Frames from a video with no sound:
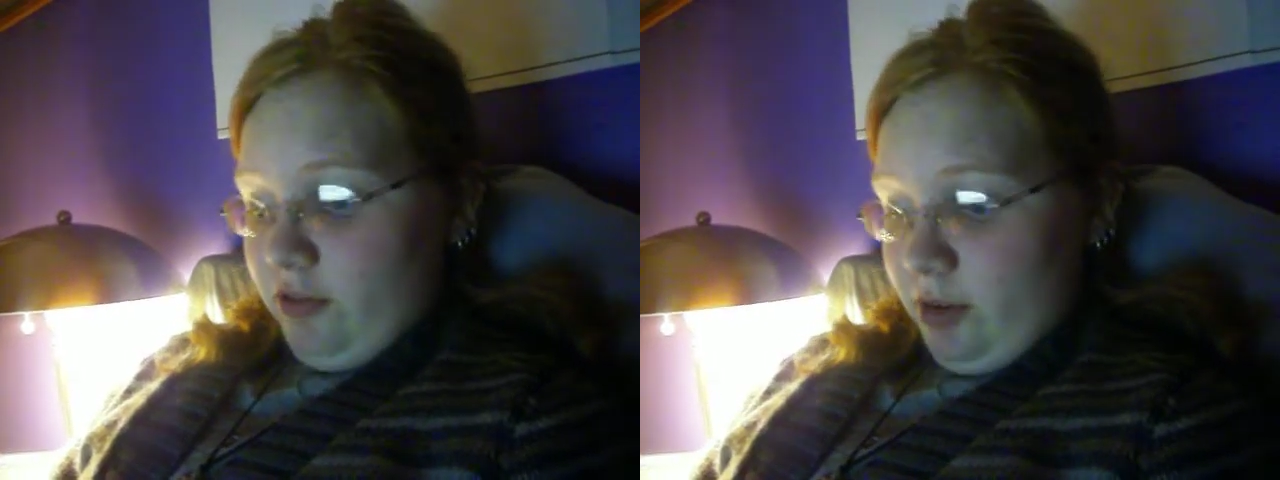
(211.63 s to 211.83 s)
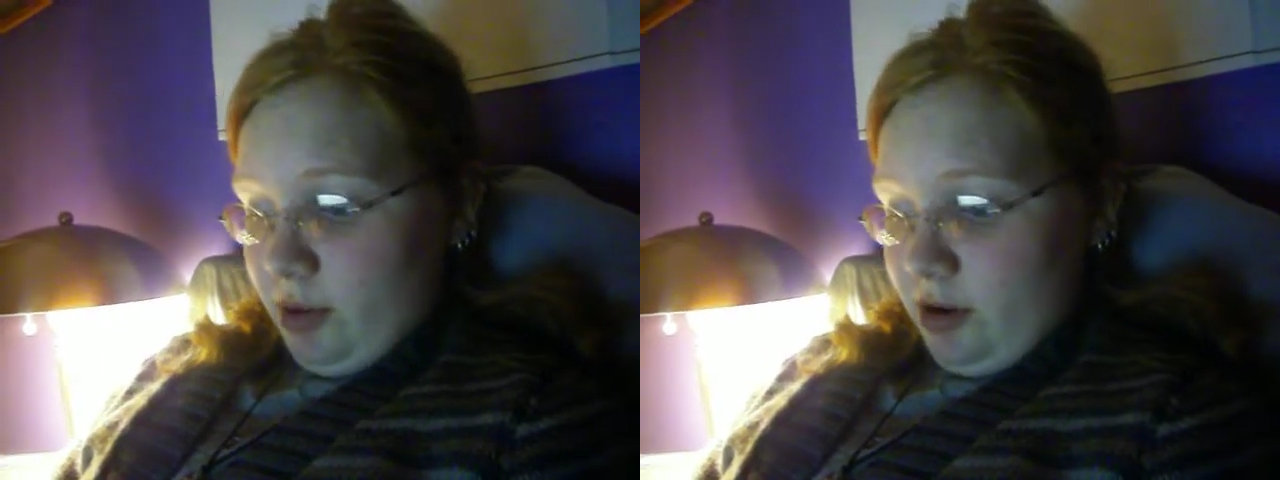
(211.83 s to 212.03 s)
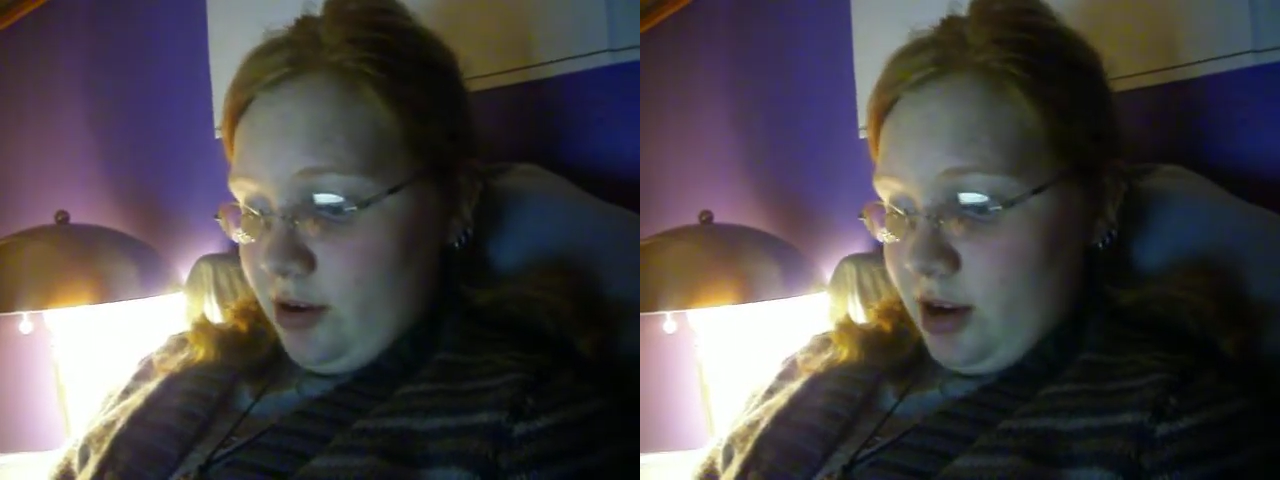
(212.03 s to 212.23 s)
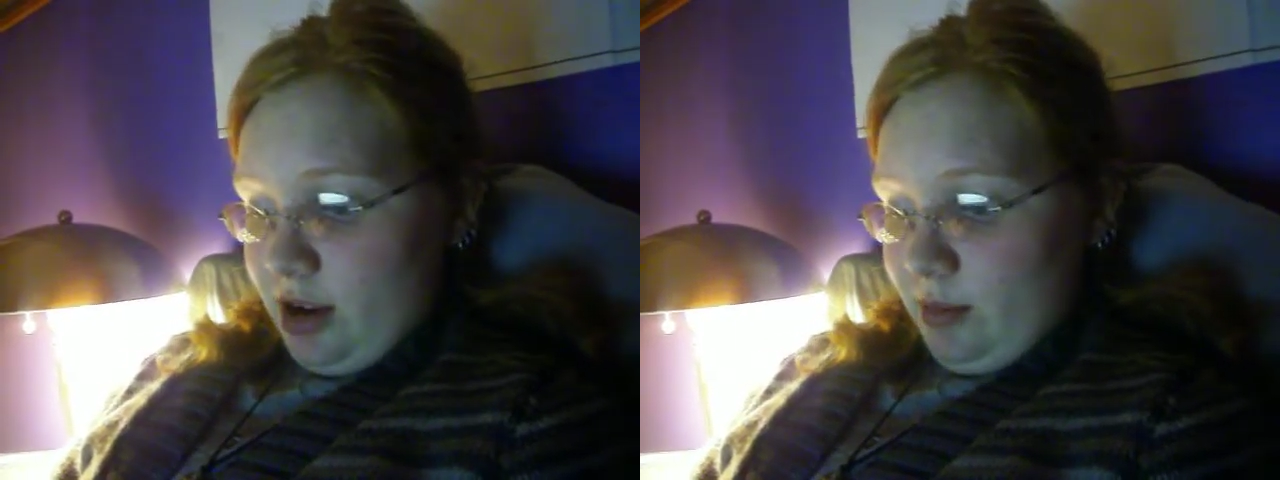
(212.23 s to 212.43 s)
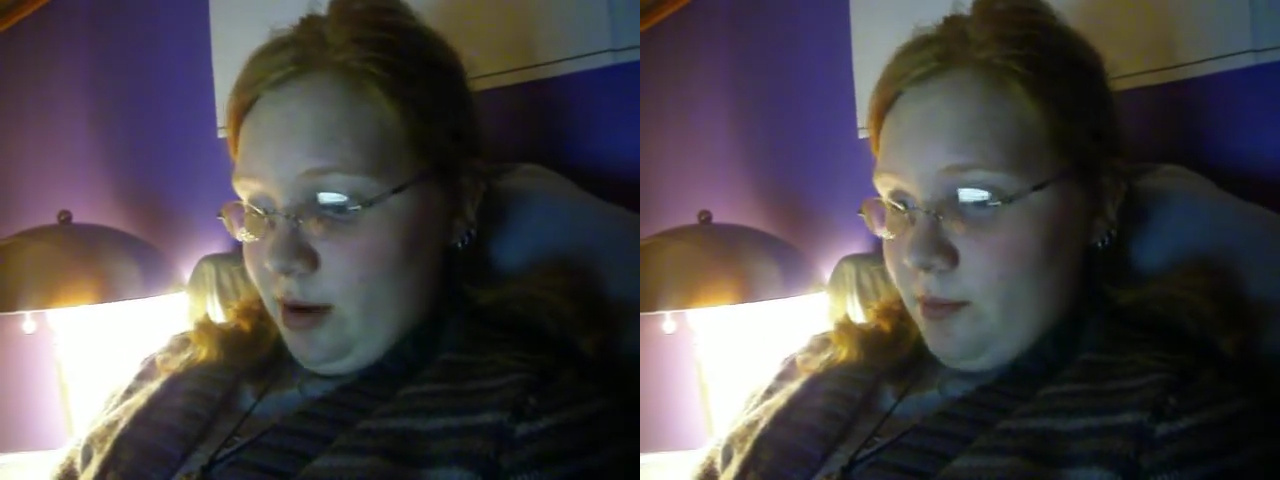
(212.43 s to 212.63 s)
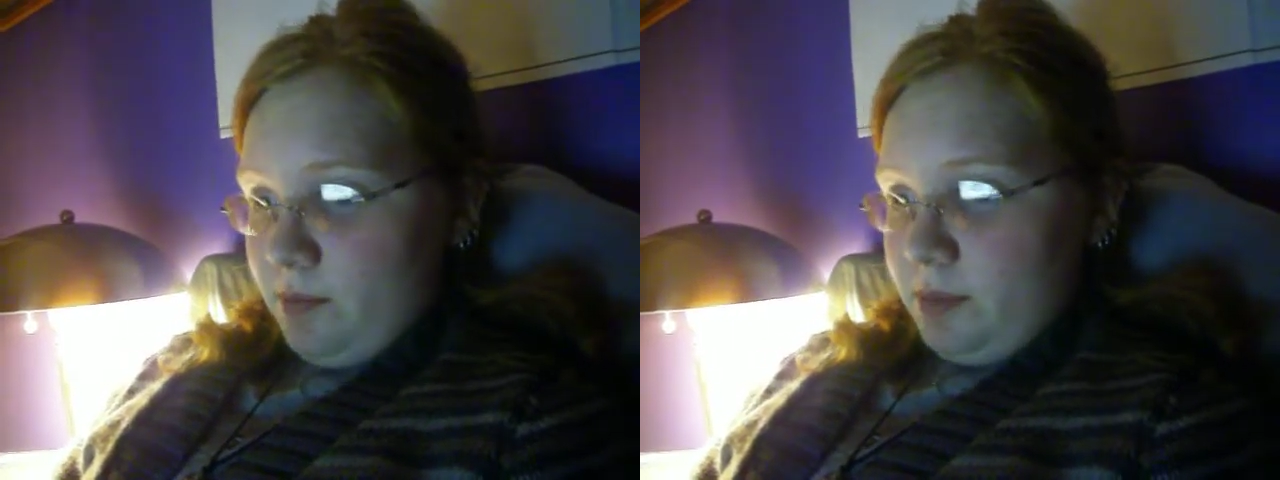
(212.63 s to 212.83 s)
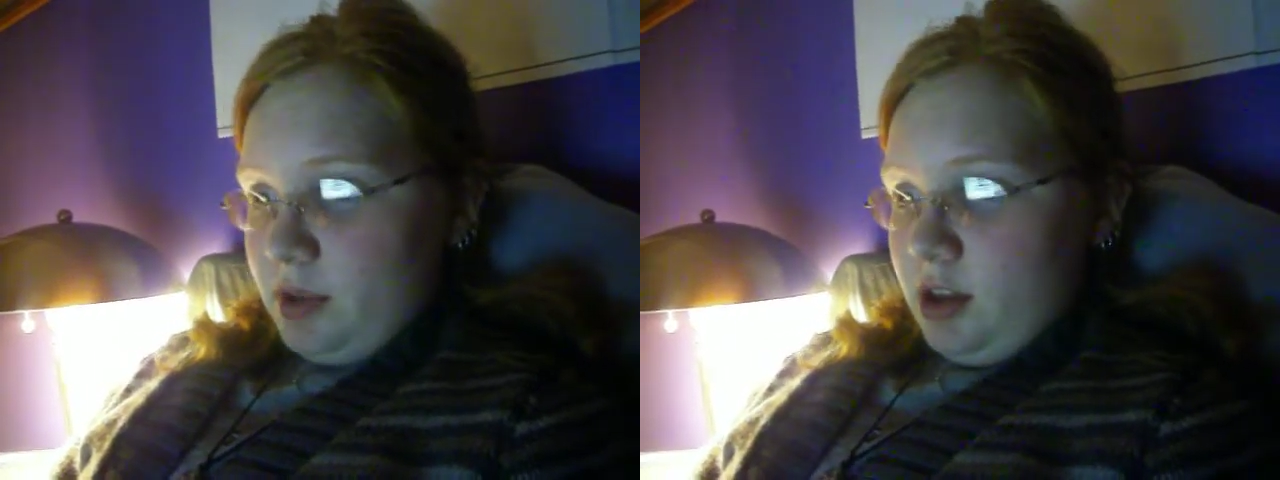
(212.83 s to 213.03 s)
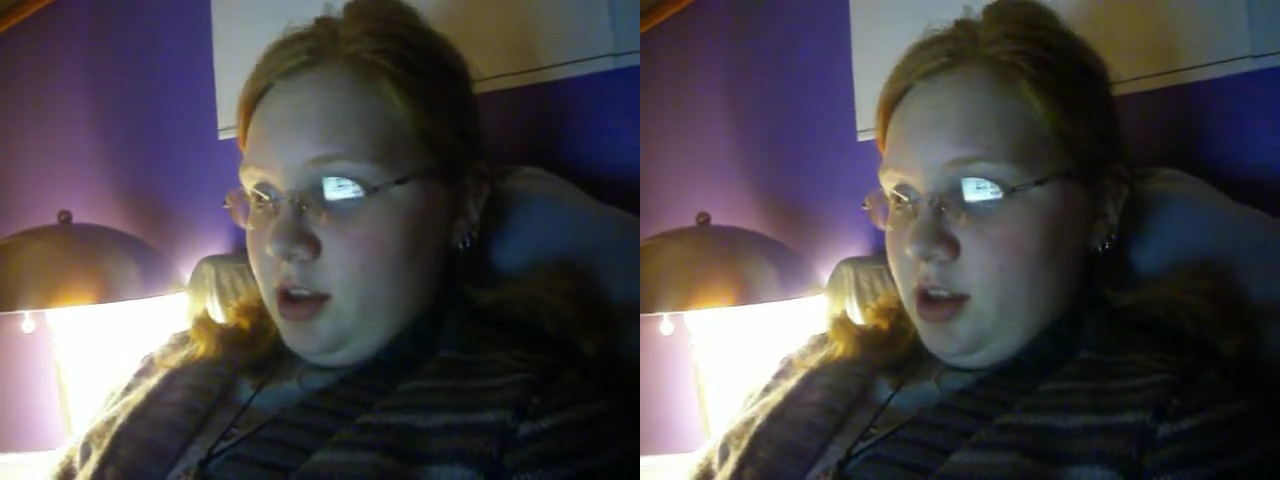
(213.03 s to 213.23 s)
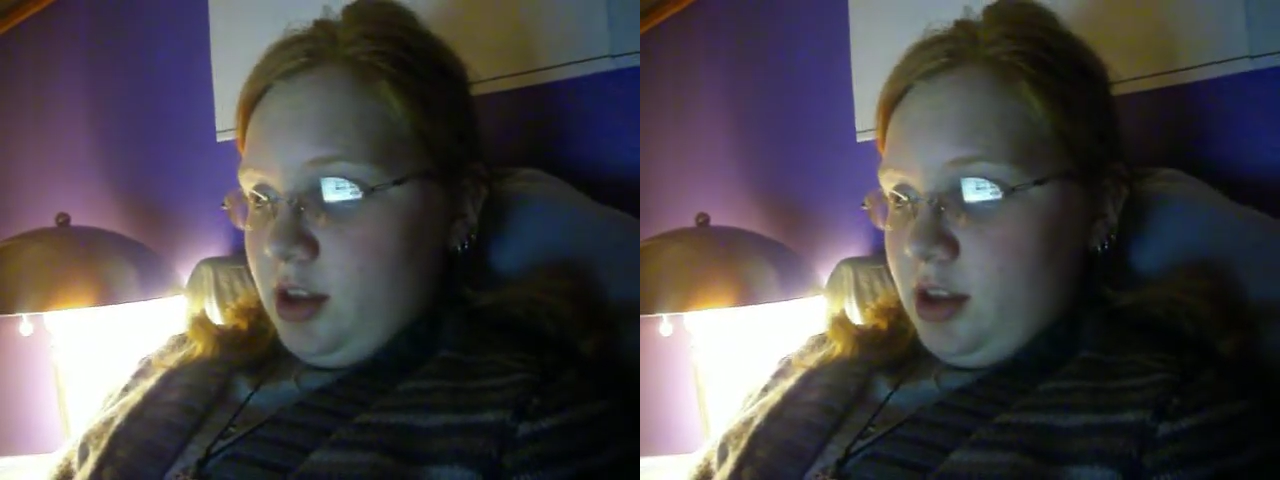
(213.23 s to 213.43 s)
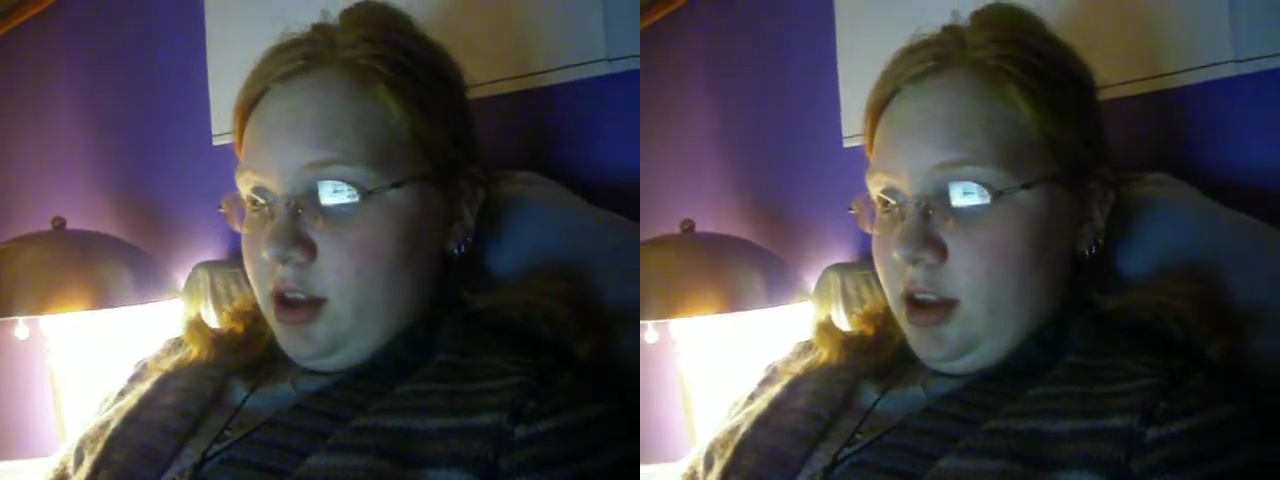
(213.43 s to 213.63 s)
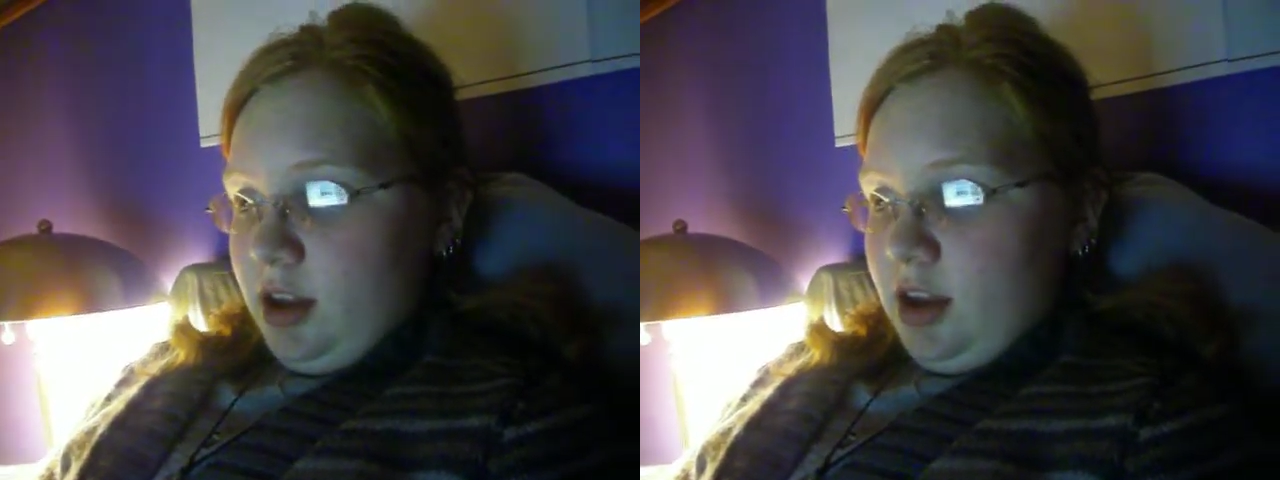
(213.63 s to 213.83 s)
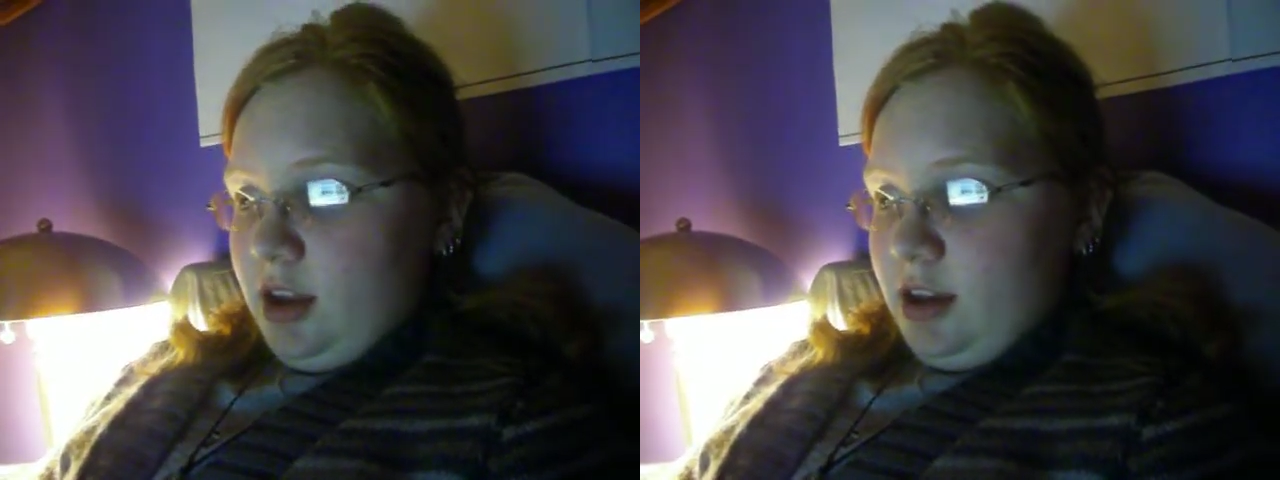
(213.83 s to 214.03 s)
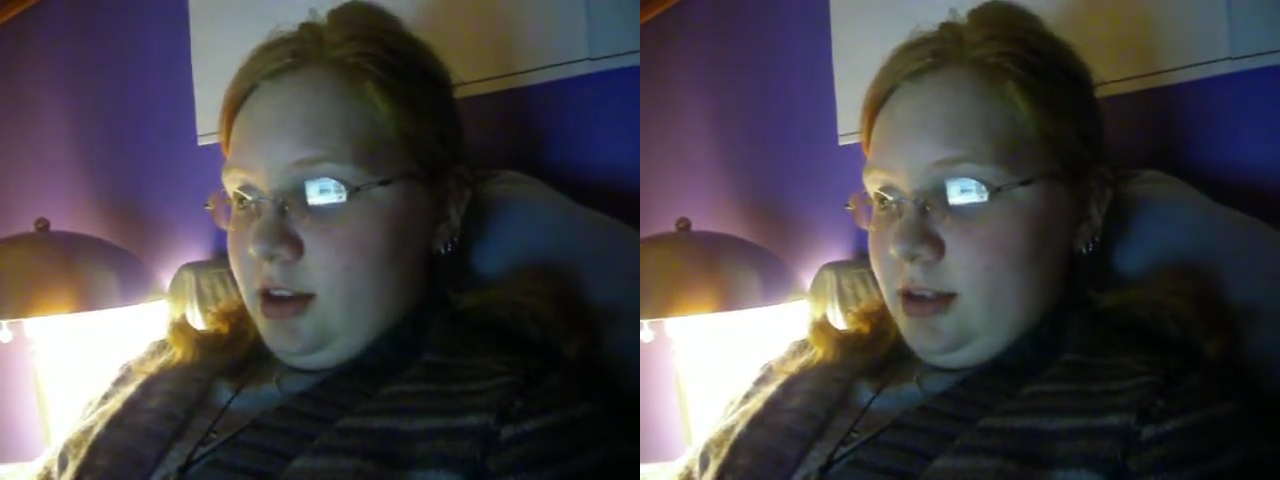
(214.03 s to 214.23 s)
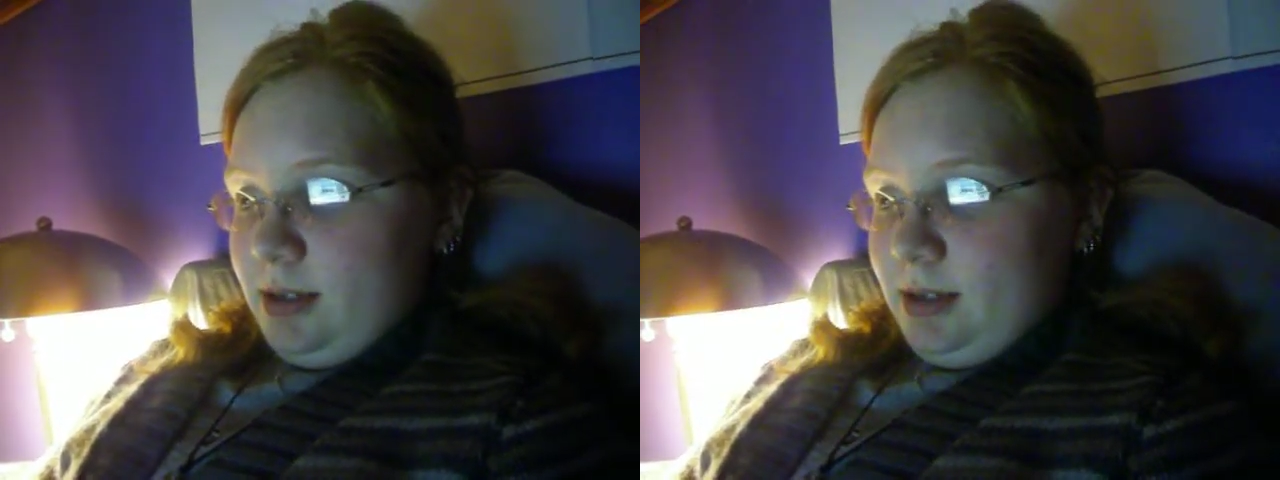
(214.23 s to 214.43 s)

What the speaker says: Vampire Academy, and